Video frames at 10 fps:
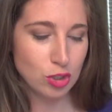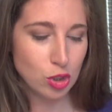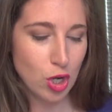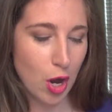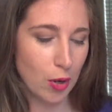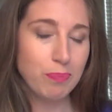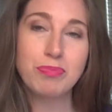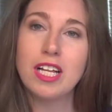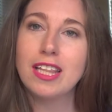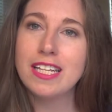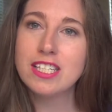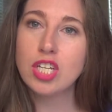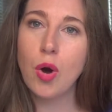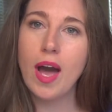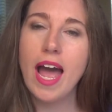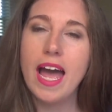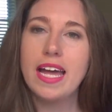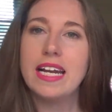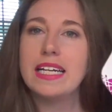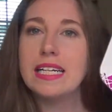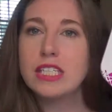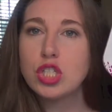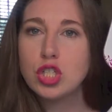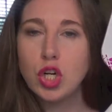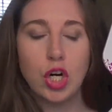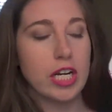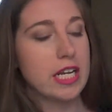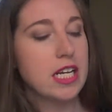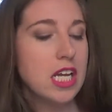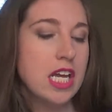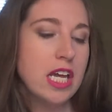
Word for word: So let's go ahead and get started.